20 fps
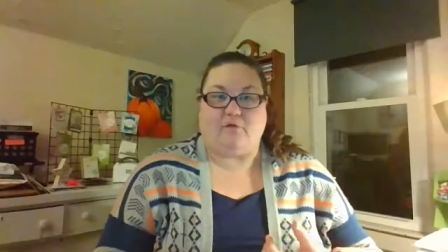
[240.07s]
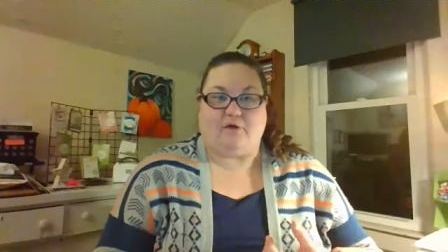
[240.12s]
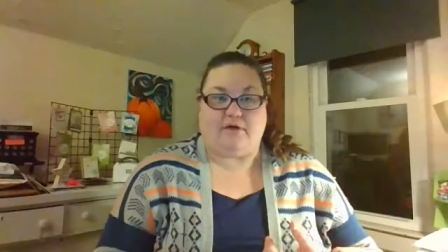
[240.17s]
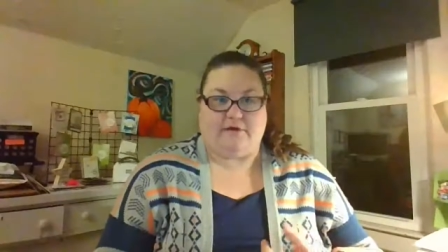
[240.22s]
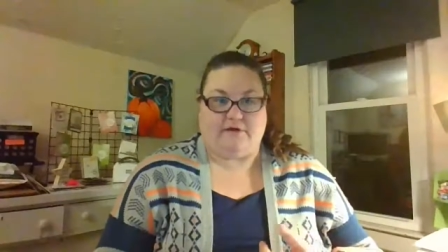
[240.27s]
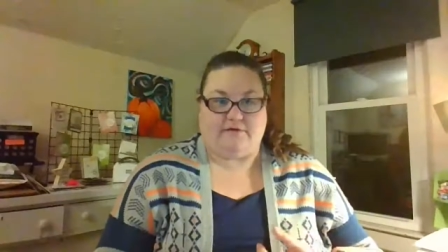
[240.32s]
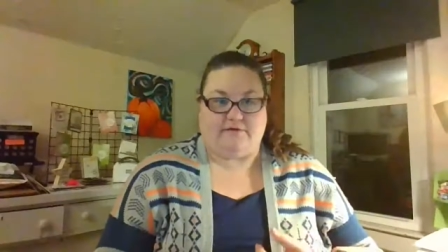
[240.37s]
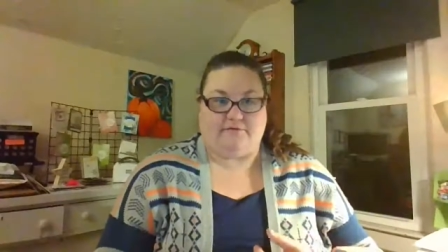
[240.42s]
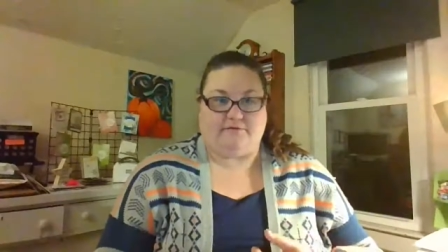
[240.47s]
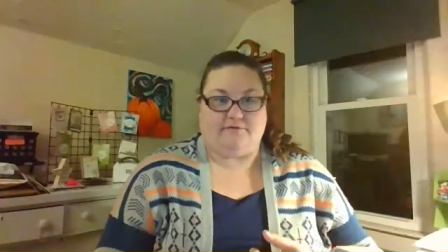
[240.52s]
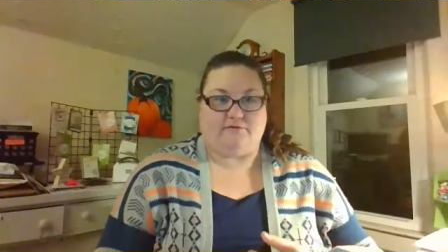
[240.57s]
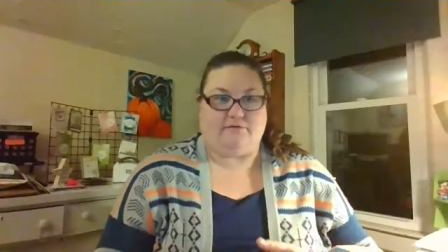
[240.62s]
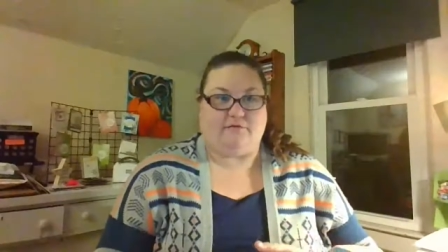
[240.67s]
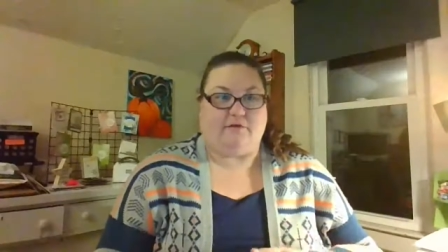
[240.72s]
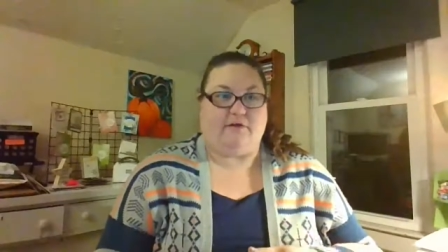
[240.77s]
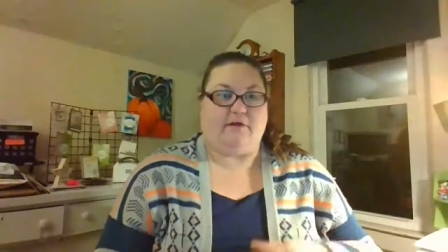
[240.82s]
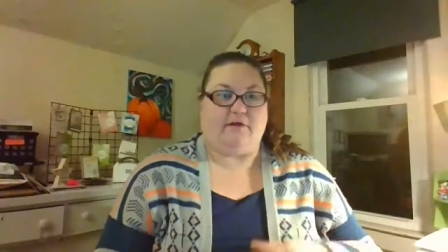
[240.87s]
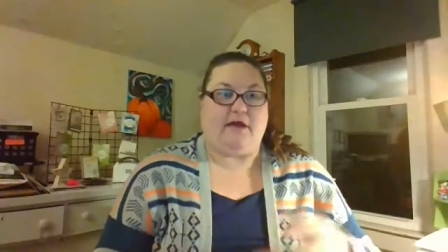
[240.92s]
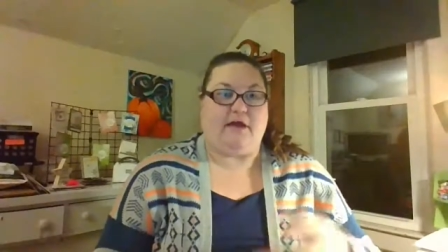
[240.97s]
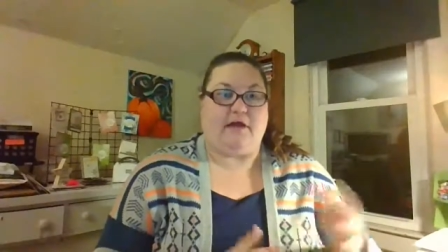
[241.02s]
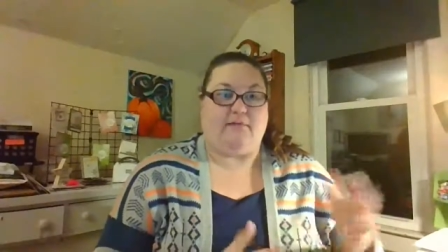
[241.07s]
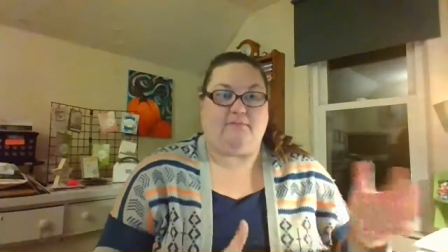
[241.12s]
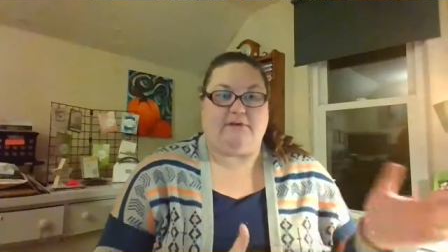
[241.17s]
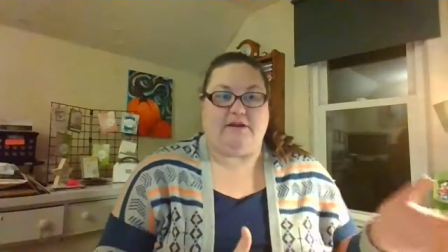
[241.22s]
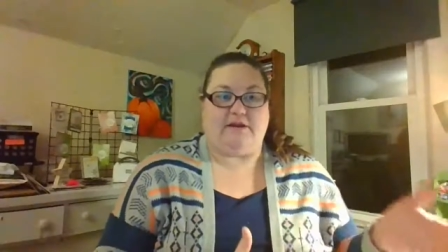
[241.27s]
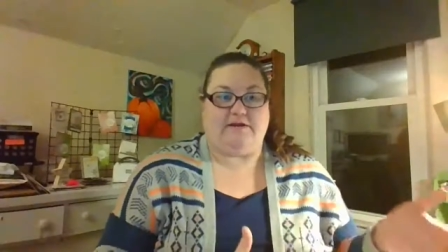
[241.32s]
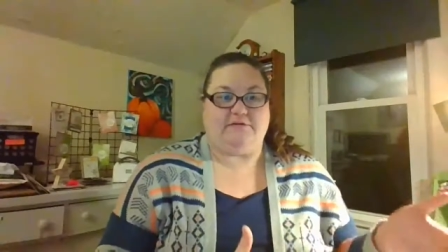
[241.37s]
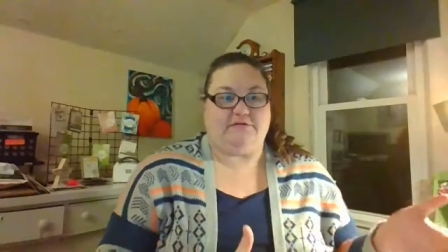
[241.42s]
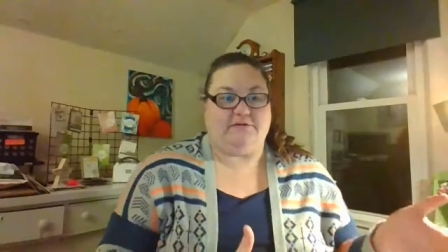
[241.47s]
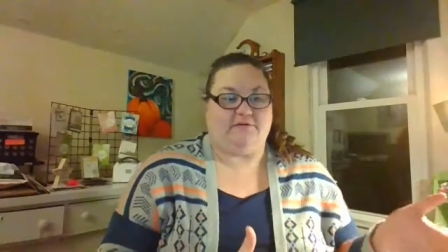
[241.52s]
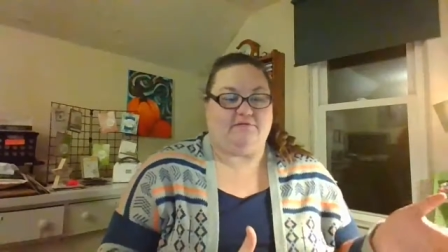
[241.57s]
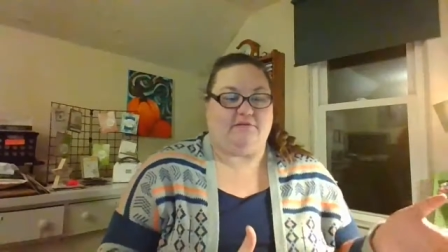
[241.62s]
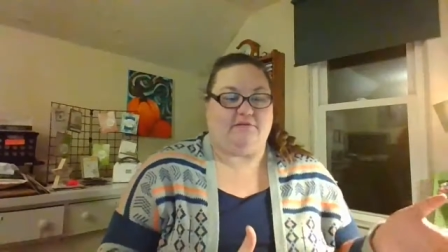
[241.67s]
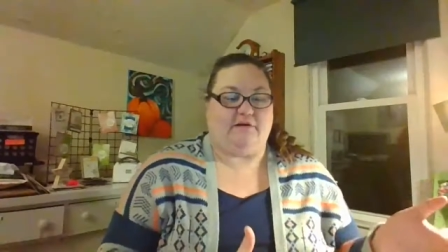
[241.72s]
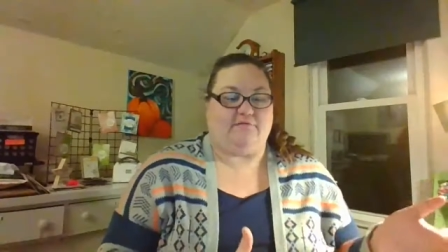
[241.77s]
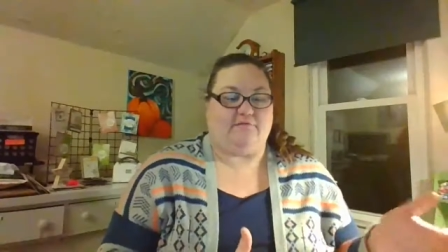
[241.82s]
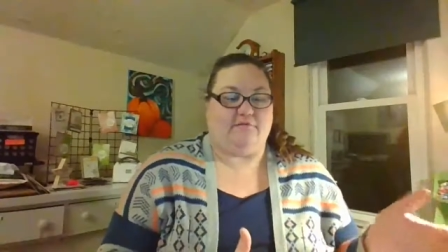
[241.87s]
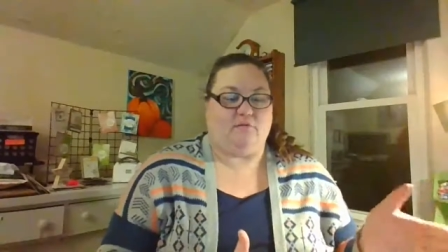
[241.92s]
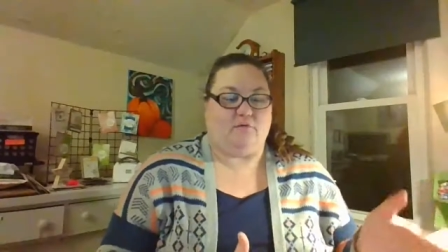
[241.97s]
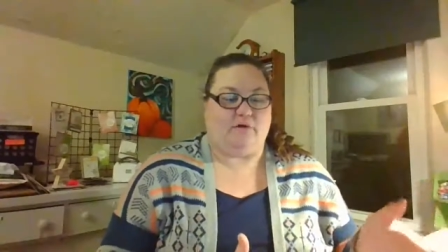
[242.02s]
ones or a combination of
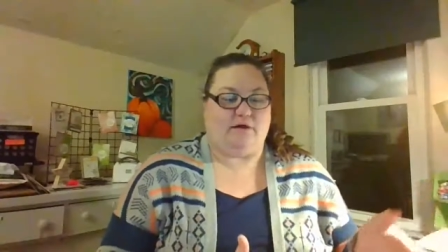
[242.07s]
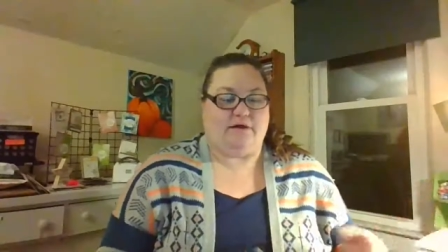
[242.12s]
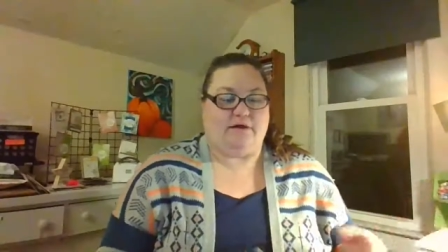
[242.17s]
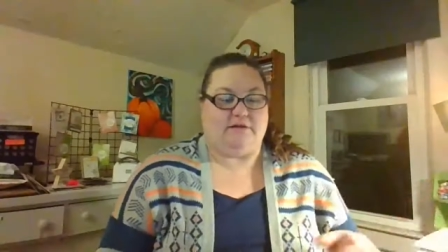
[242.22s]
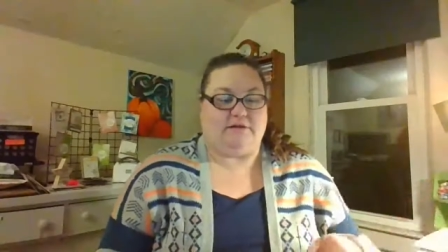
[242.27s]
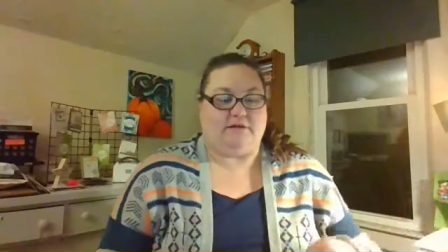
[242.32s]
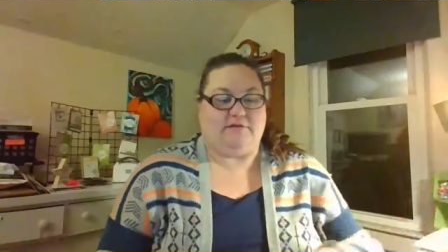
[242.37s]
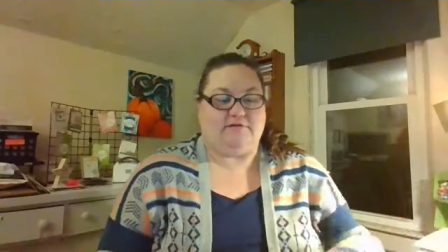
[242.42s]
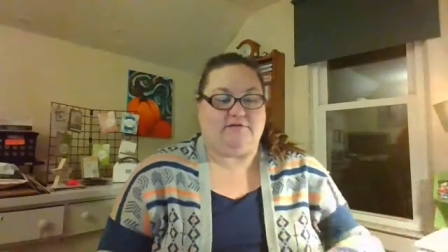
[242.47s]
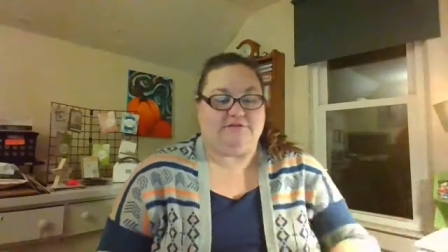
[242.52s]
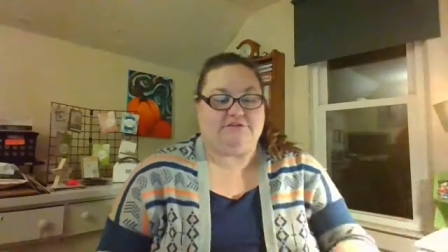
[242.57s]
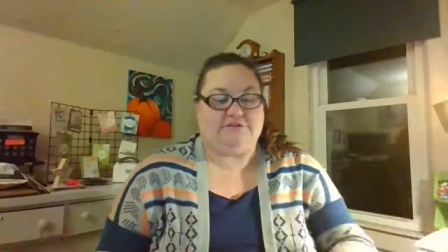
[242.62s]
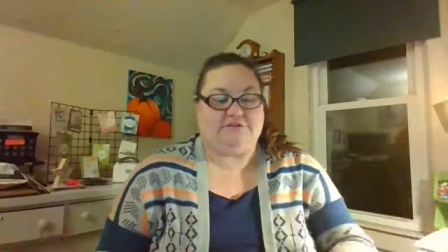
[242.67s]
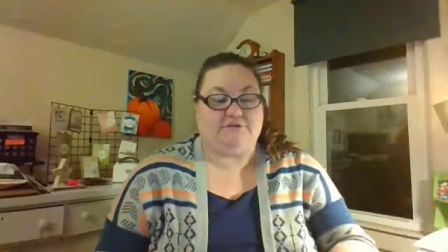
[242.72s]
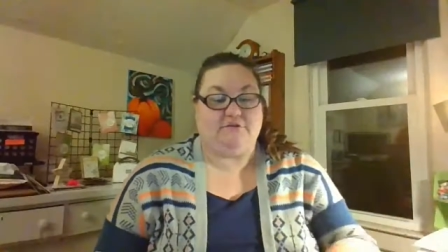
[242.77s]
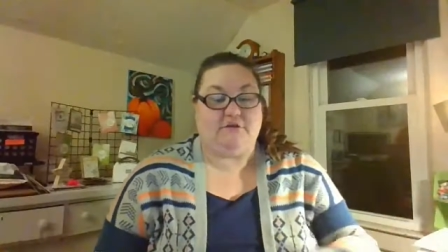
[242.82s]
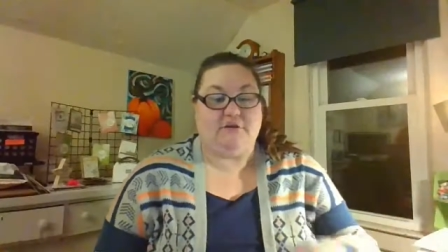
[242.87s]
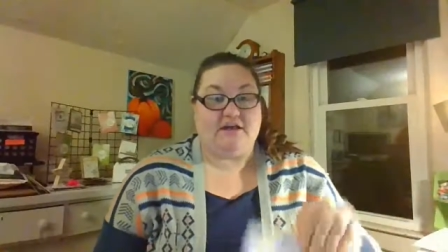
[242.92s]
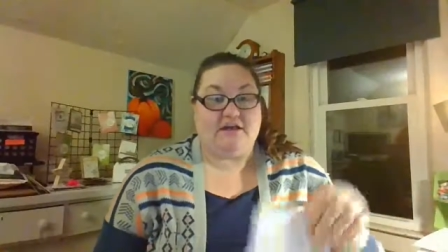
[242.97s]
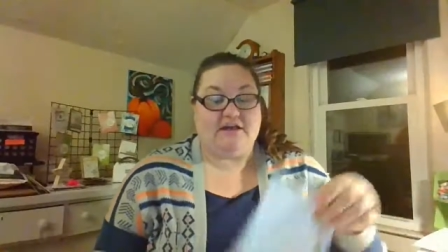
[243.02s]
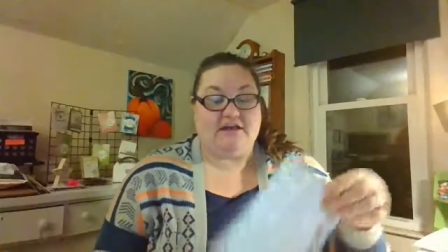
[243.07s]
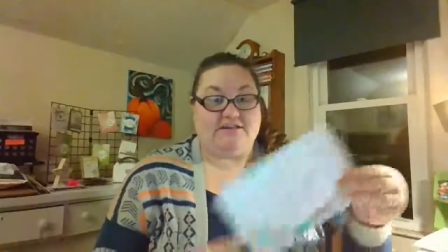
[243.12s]
level one and level two.